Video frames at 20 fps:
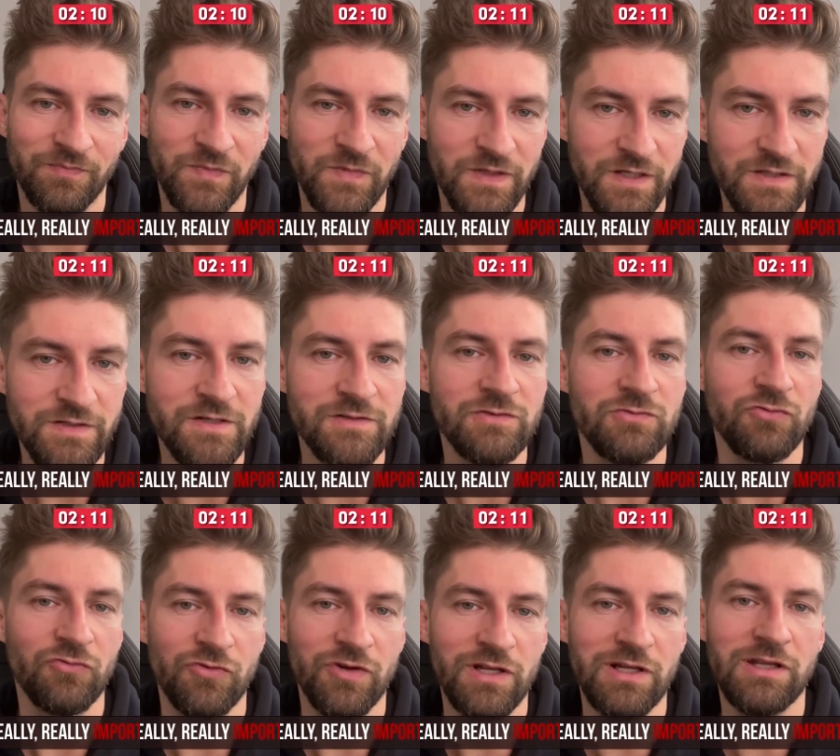This
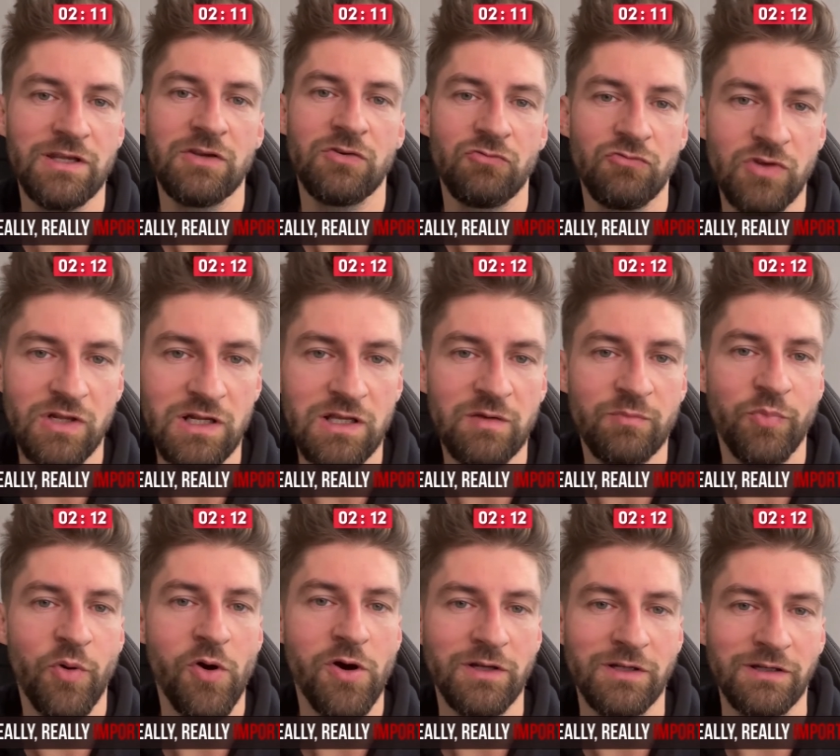is really, really
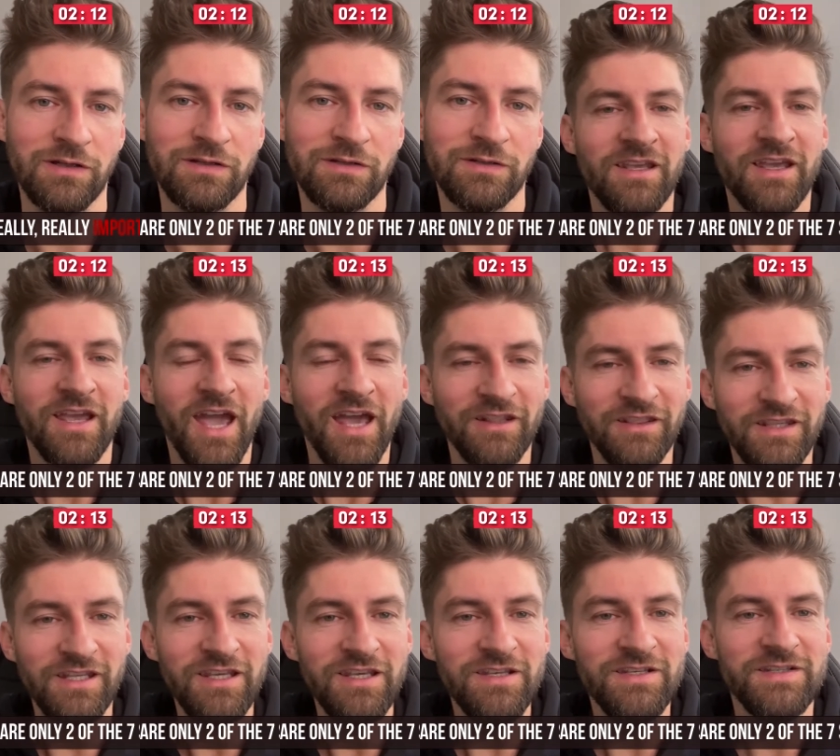important. And
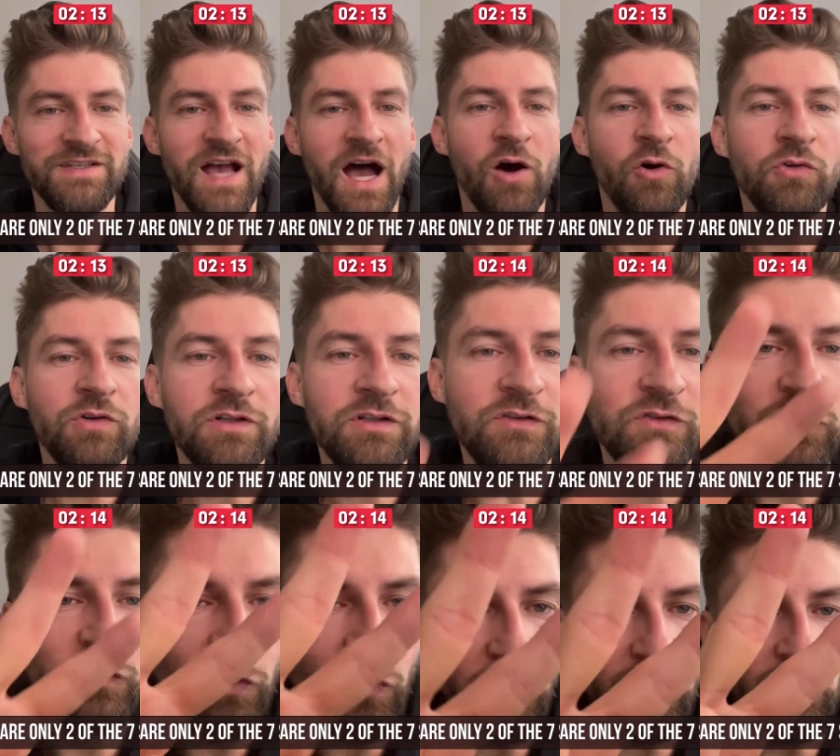these are only
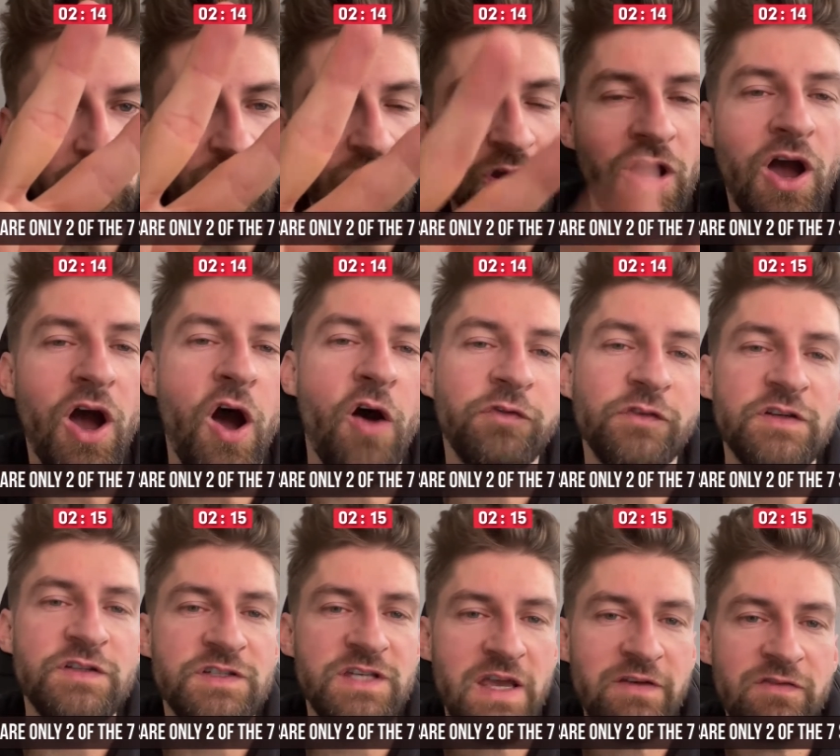two of the
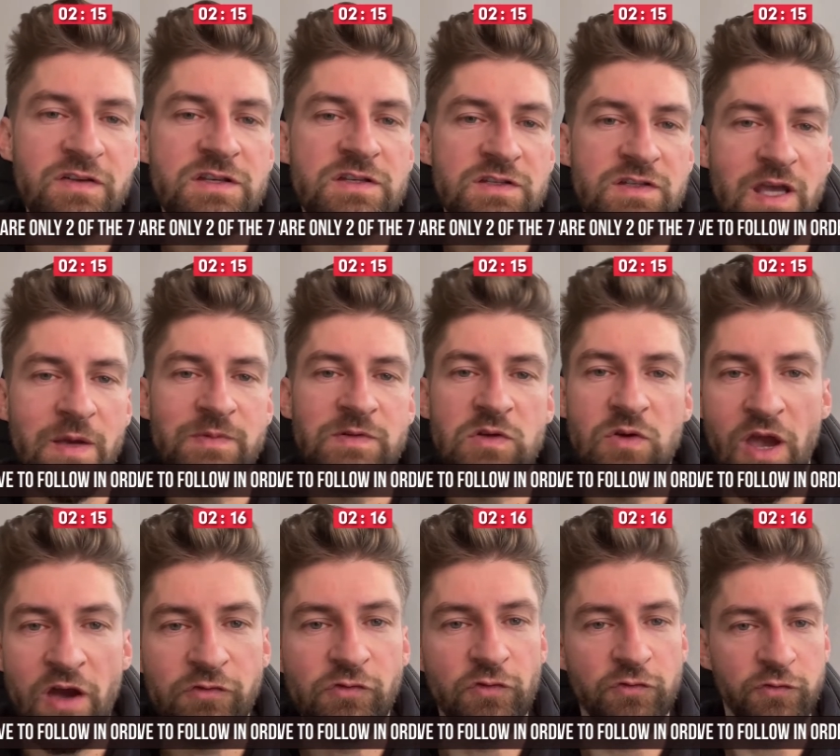seven steps you
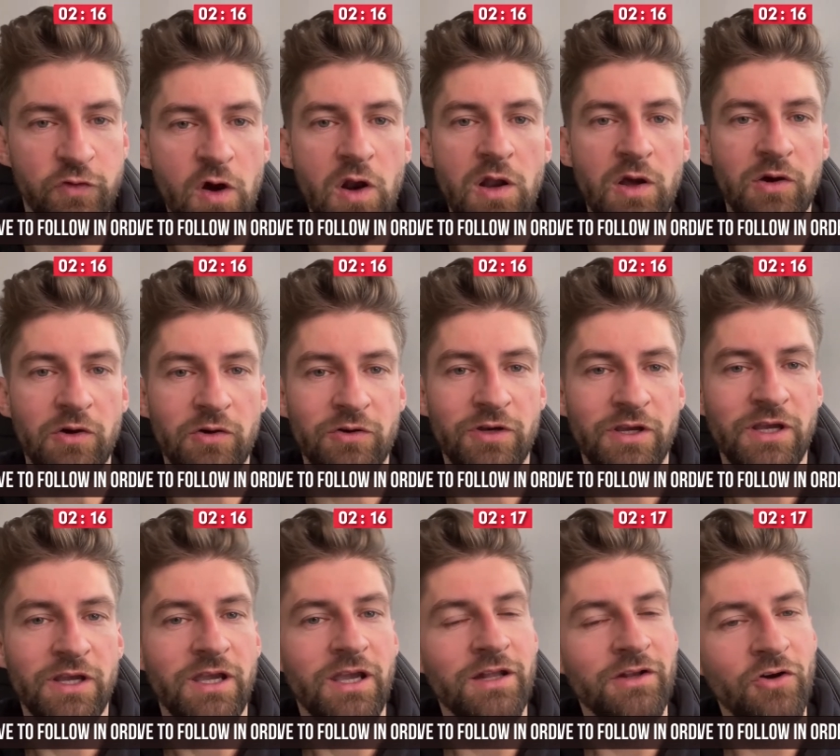have to follow
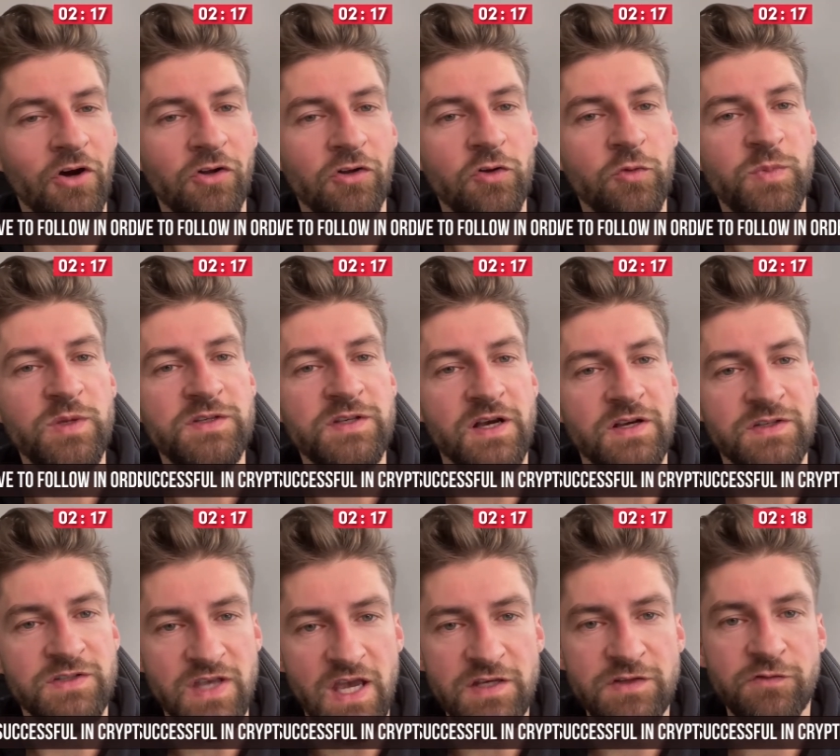in order to be
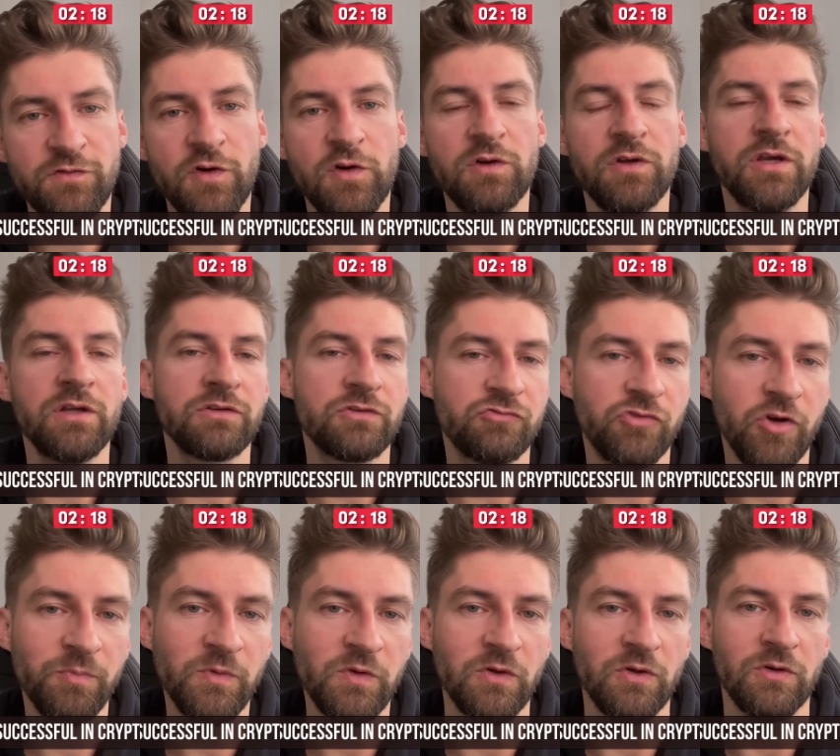successful in
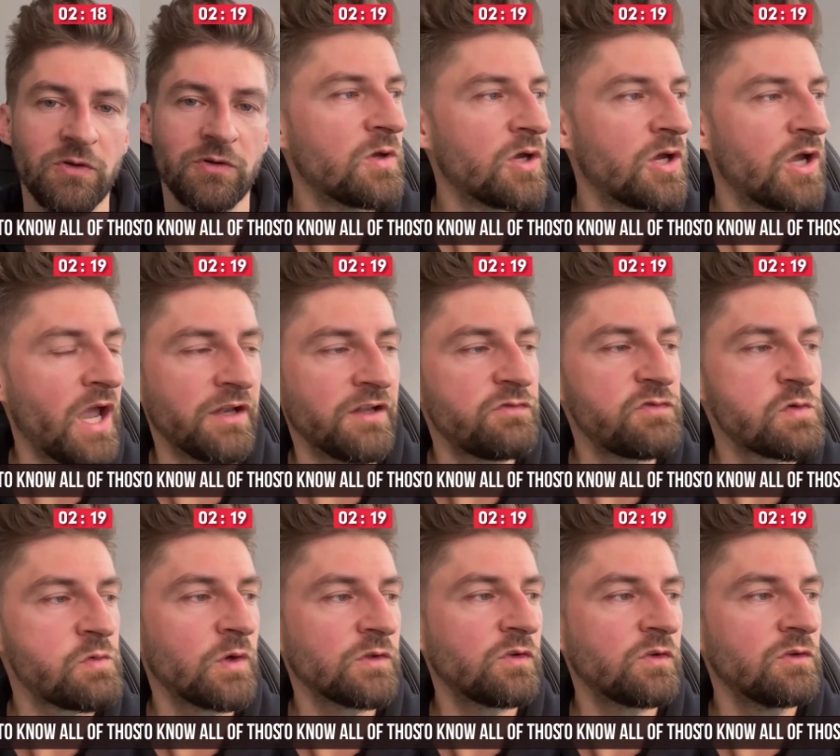crypto. And if you
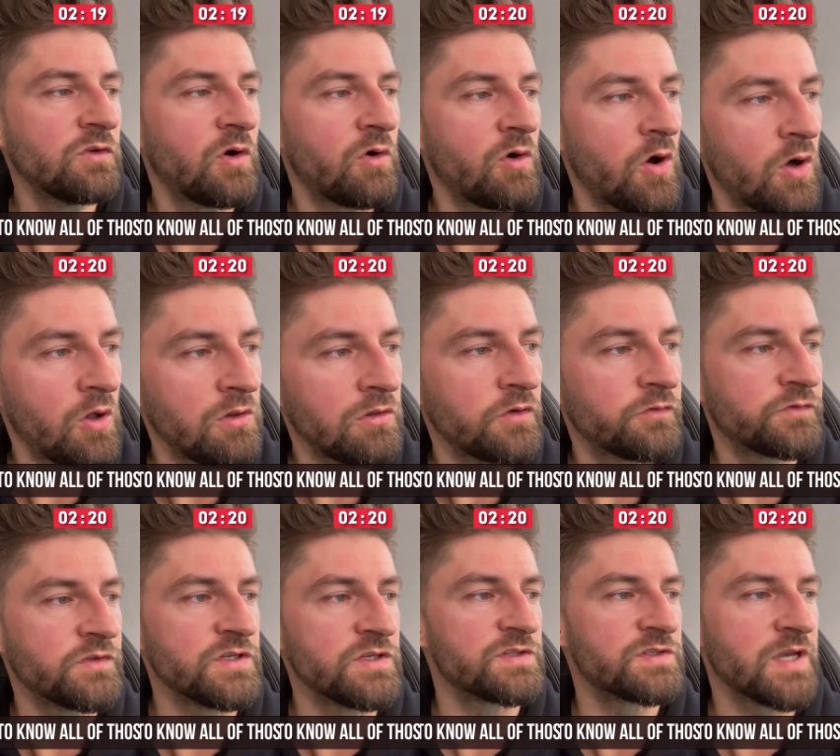want to know all of
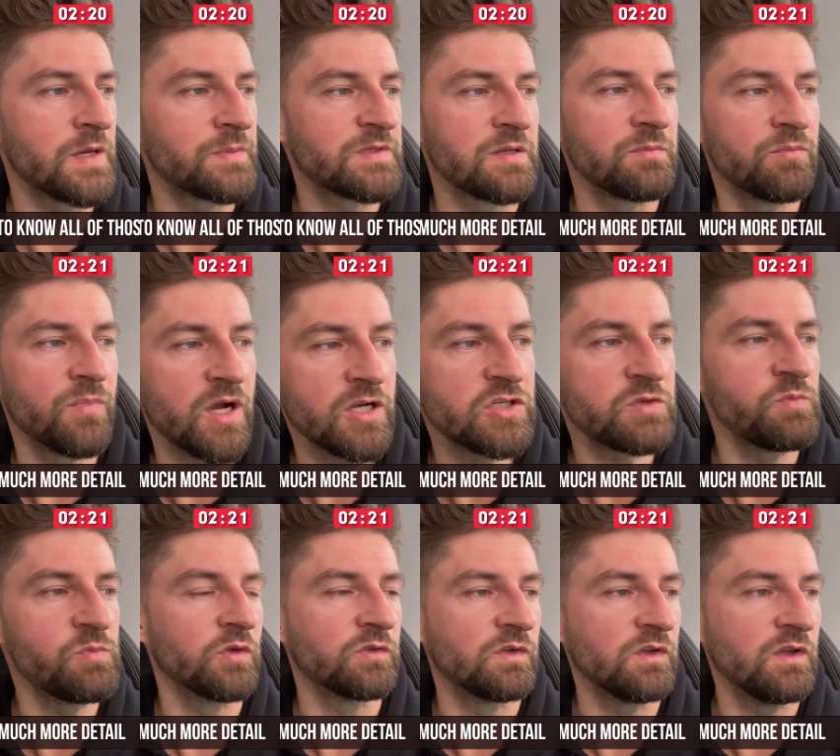these steps in much
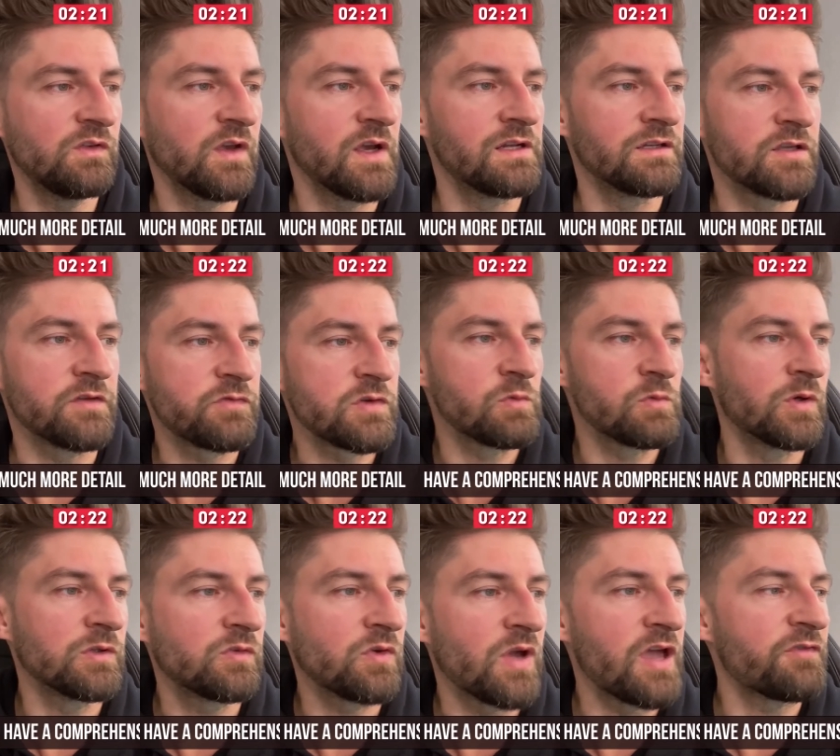more detail, and if you
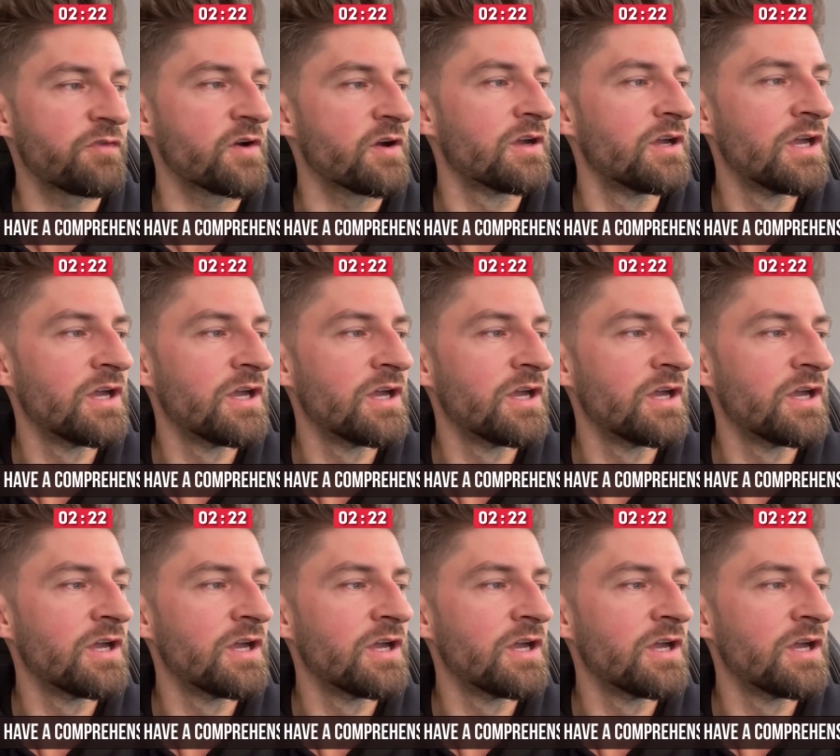want to have a